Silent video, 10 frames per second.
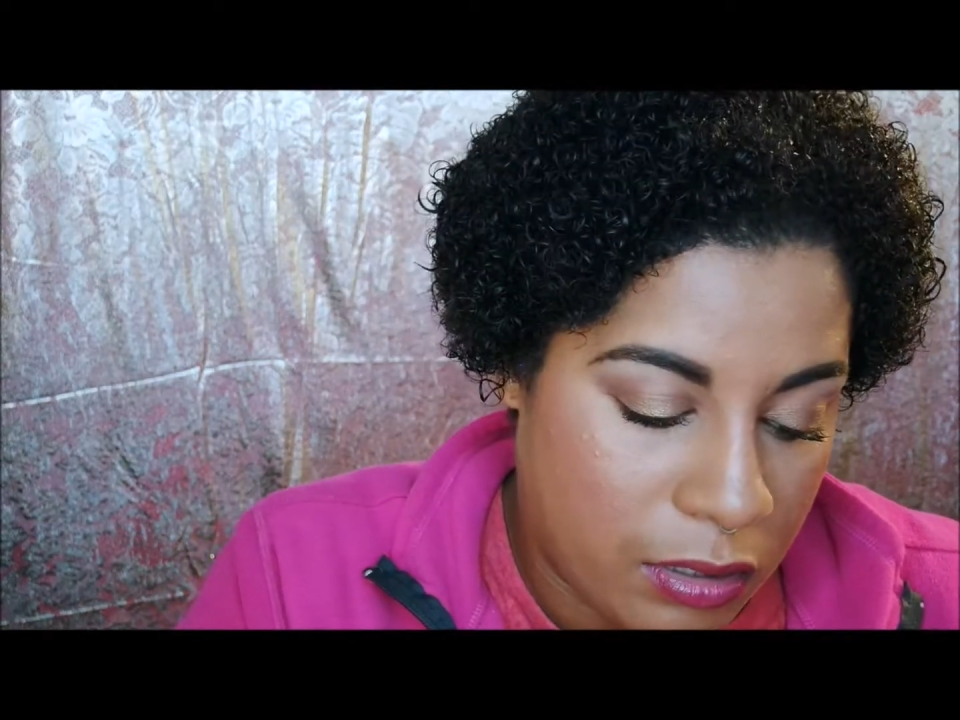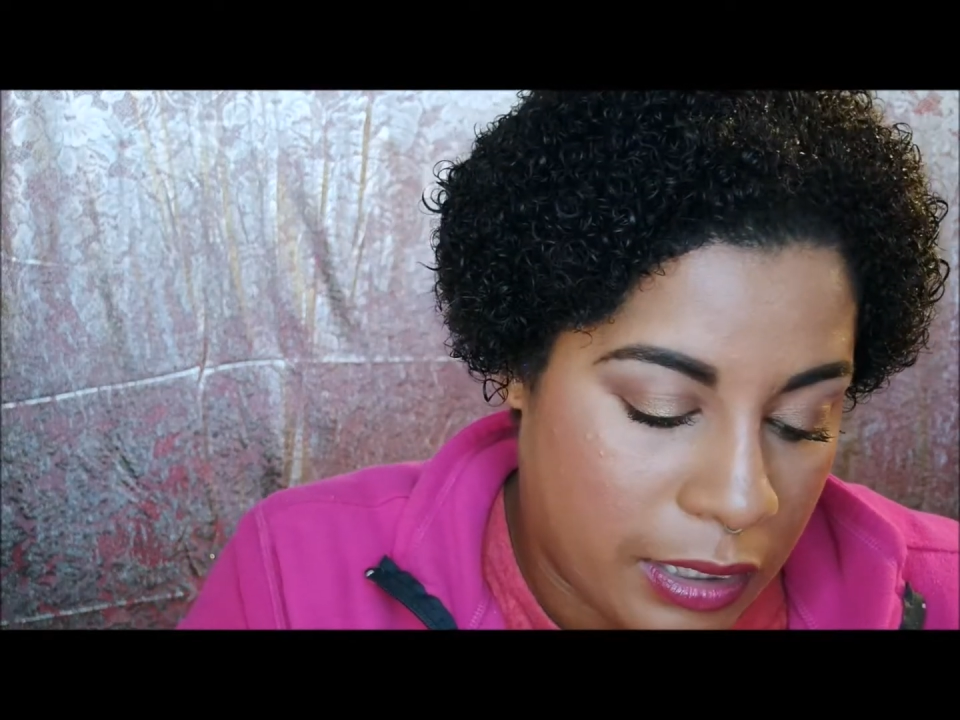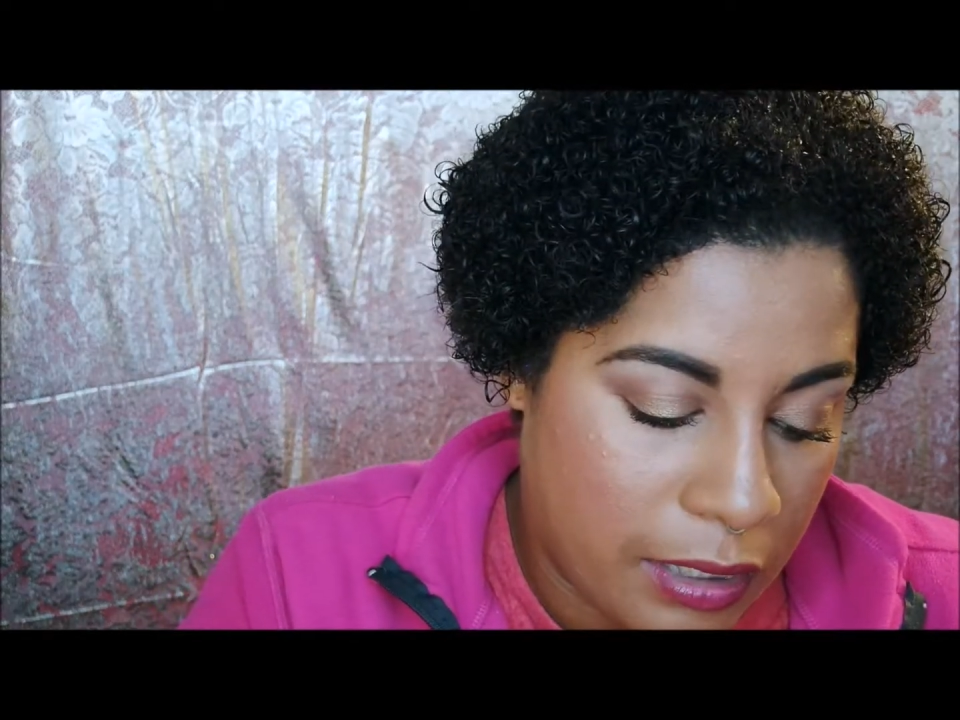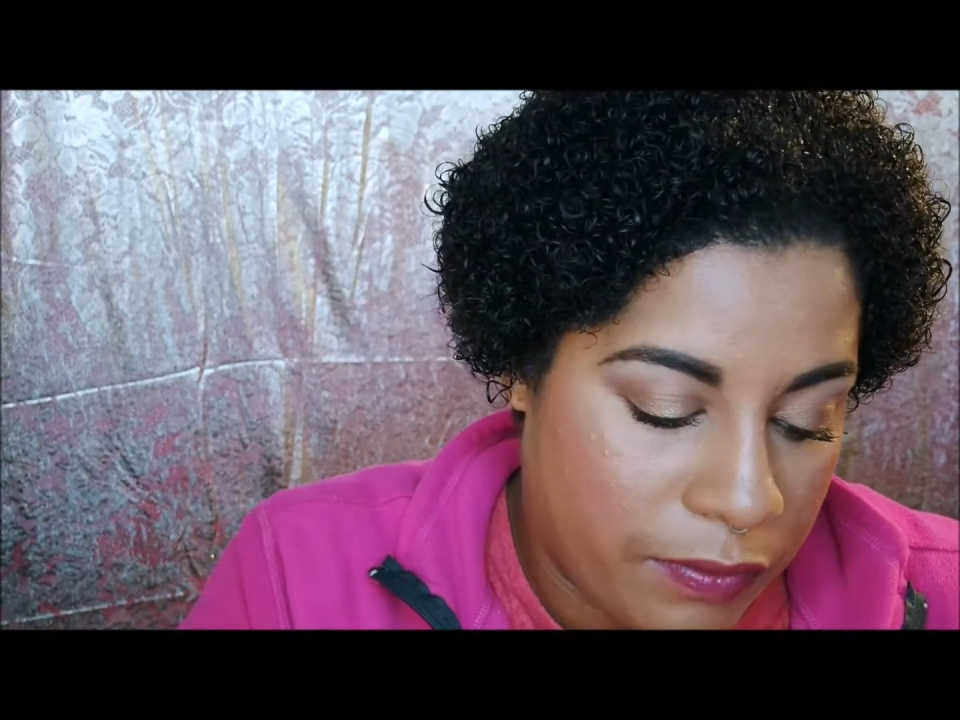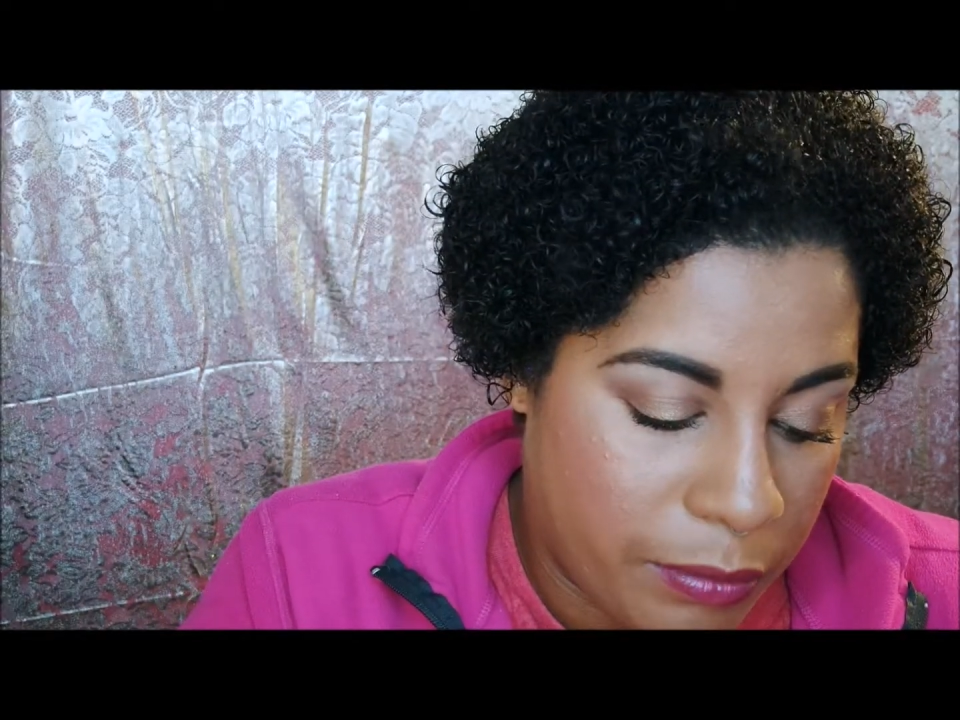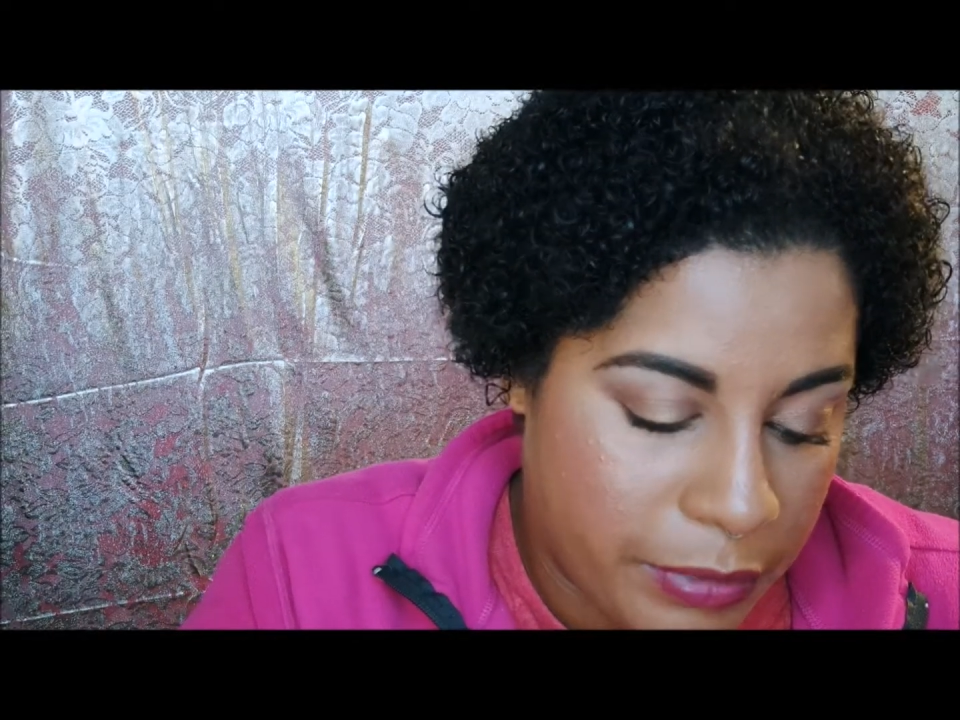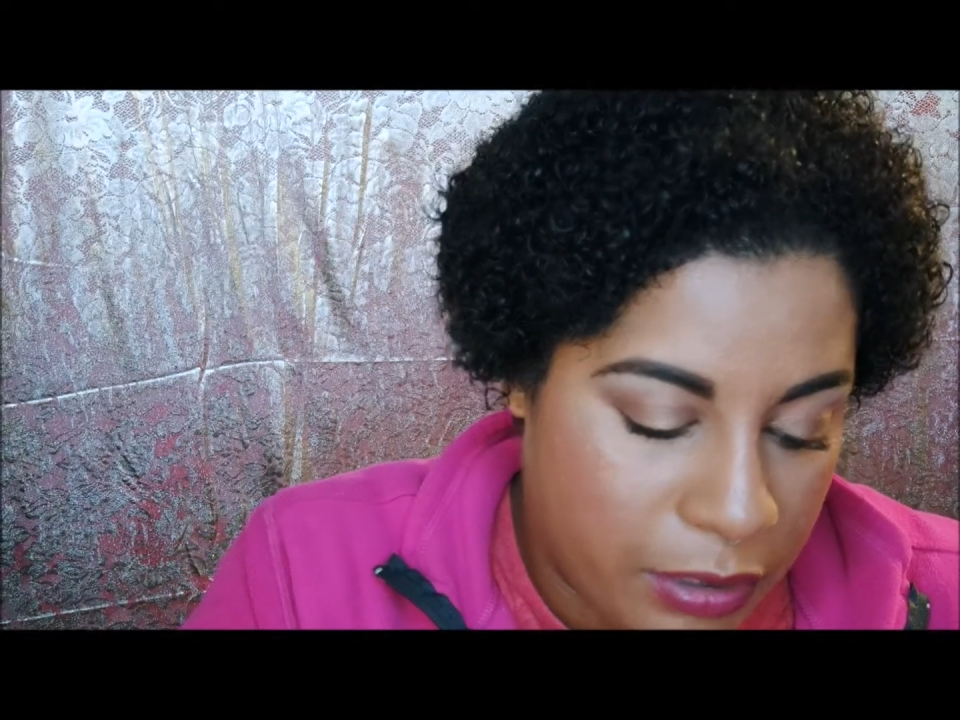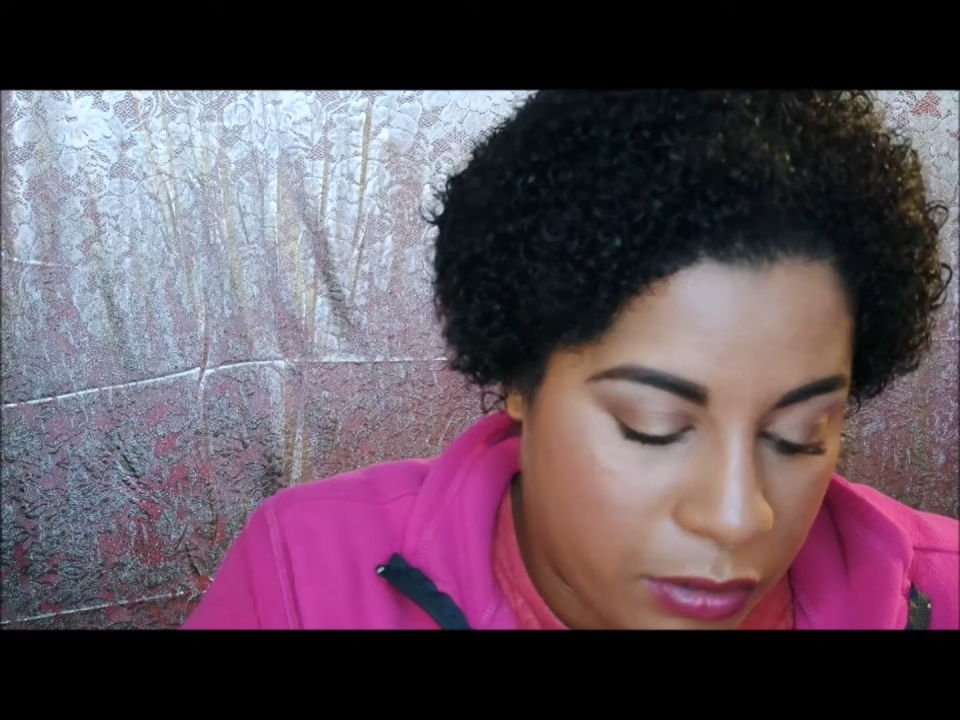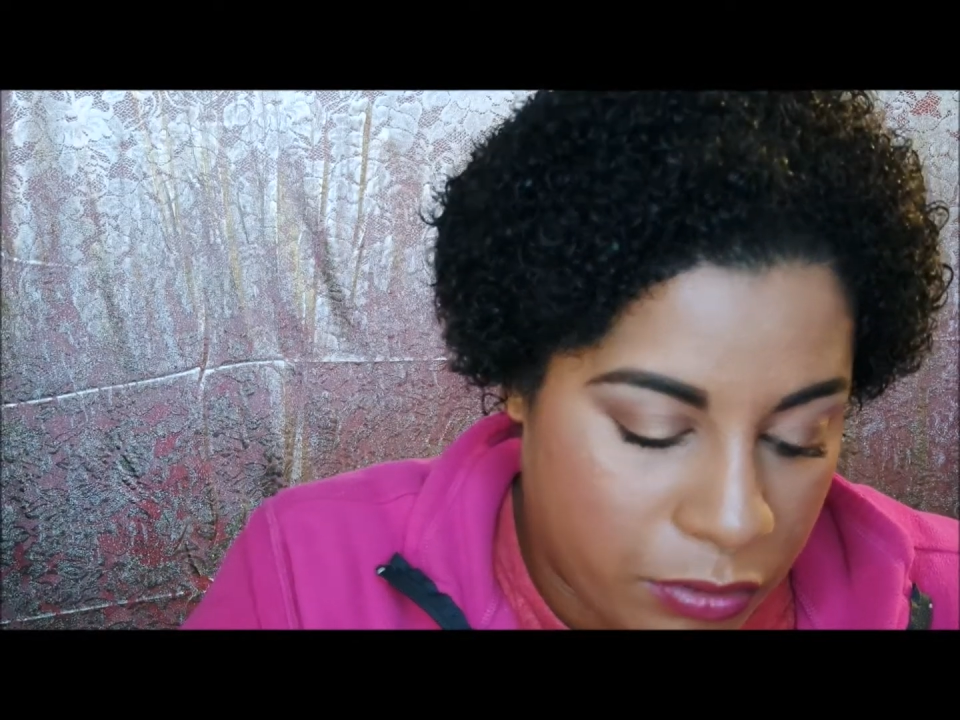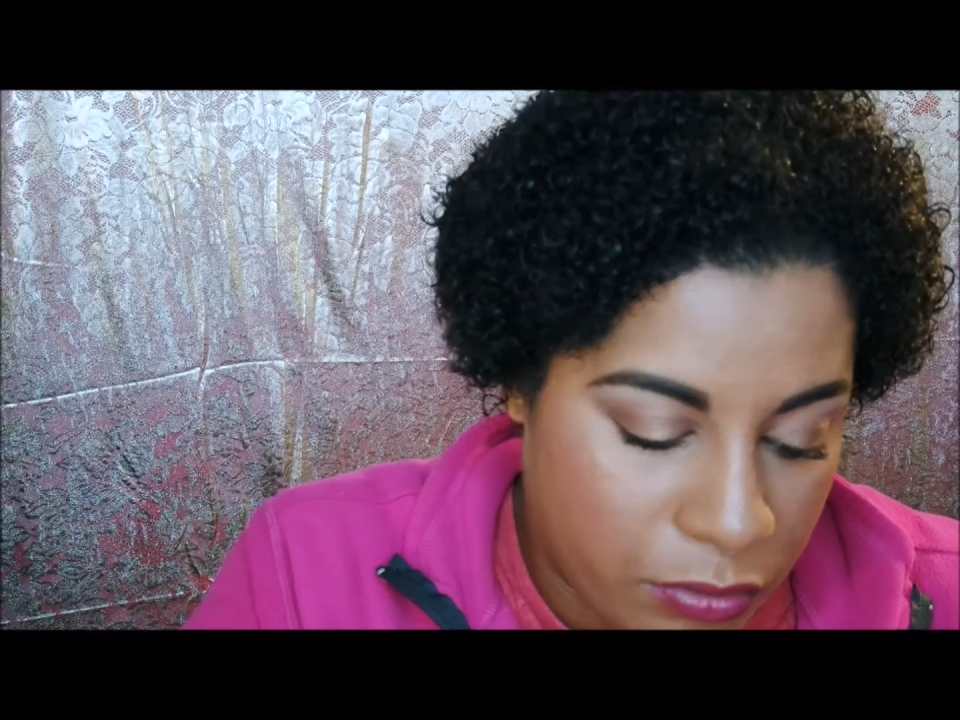Like if I'm gonna go